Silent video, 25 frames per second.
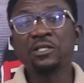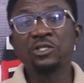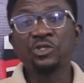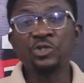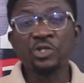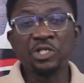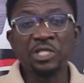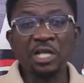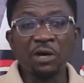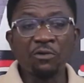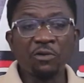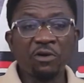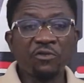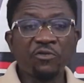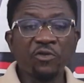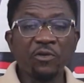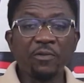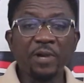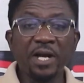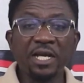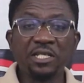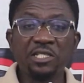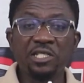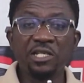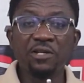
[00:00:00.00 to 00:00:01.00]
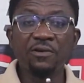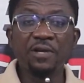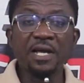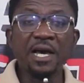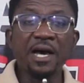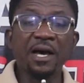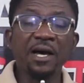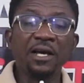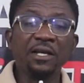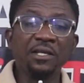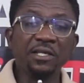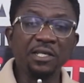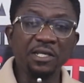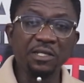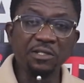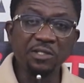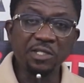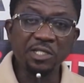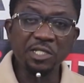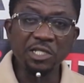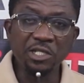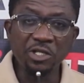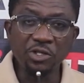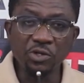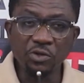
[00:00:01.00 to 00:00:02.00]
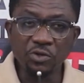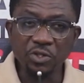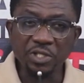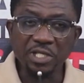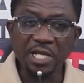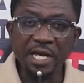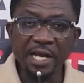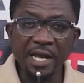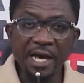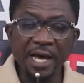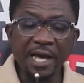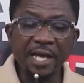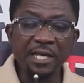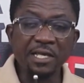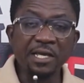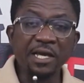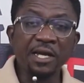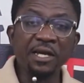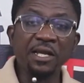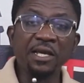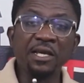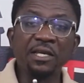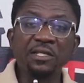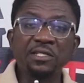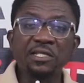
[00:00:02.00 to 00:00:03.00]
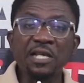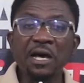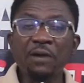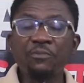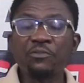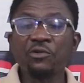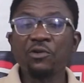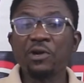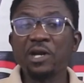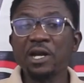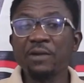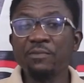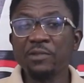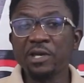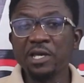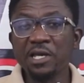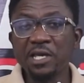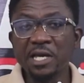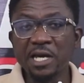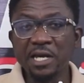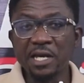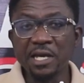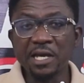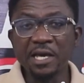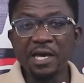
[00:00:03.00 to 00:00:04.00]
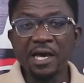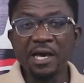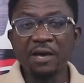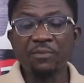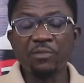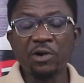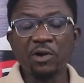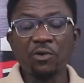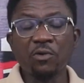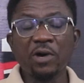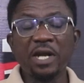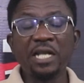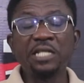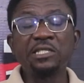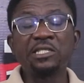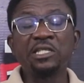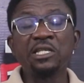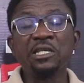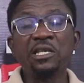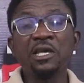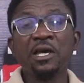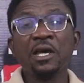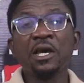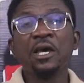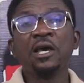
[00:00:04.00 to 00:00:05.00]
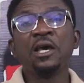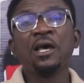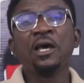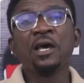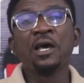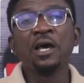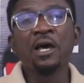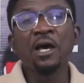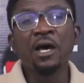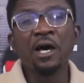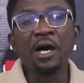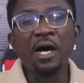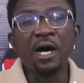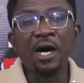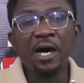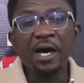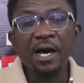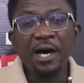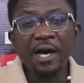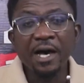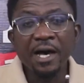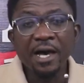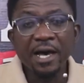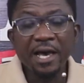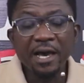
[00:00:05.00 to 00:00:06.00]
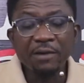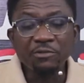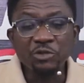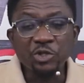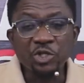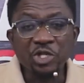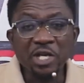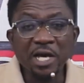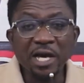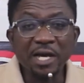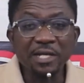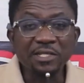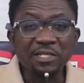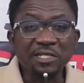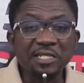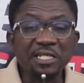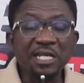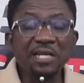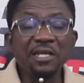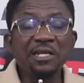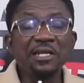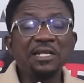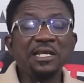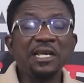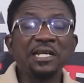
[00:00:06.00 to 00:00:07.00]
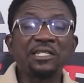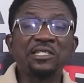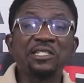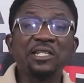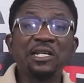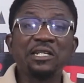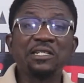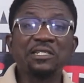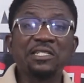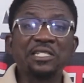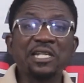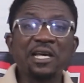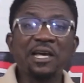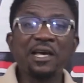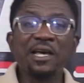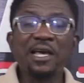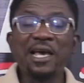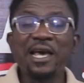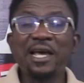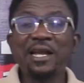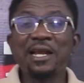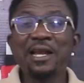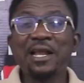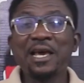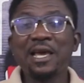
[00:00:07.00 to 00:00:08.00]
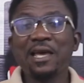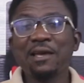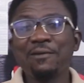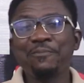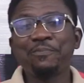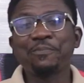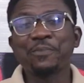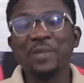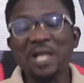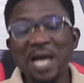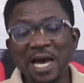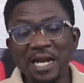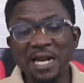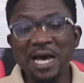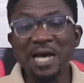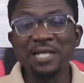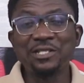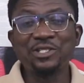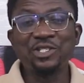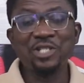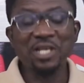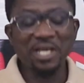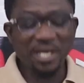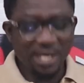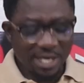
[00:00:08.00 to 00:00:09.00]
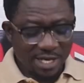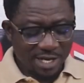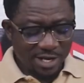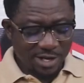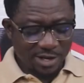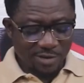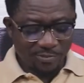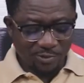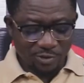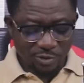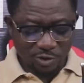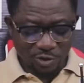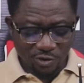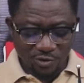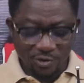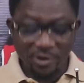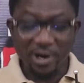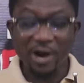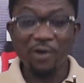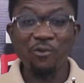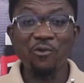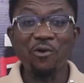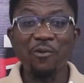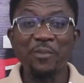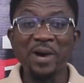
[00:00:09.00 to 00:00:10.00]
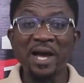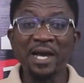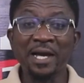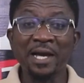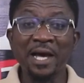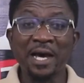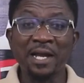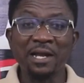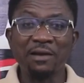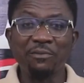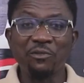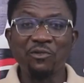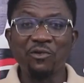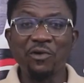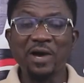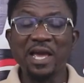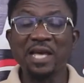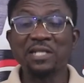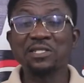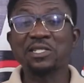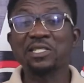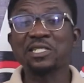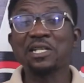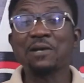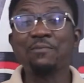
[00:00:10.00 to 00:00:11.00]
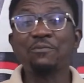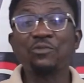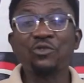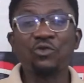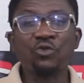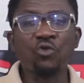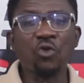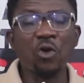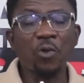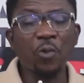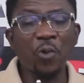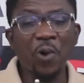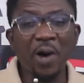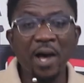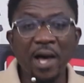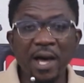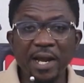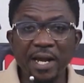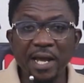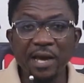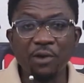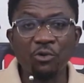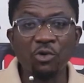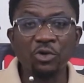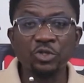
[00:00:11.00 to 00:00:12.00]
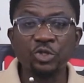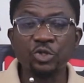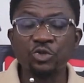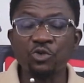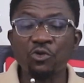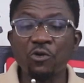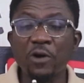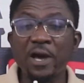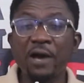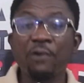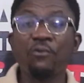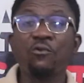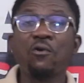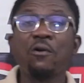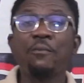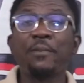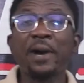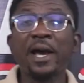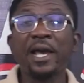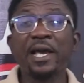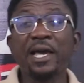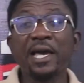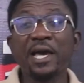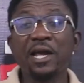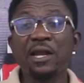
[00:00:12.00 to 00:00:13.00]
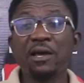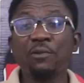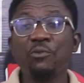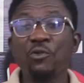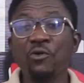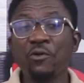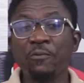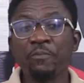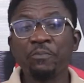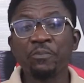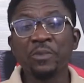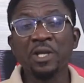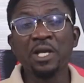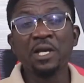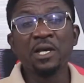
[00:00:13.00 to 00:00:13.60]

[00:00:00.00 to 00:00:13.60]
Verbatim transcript: Straight away from Nigeria, your studios and your days are programming your day everyone. Ebusia say, the Etienne say, and ne Adaje in Niposocra, Woman Ganemu, and some do one de Coso and Woman Ganemu.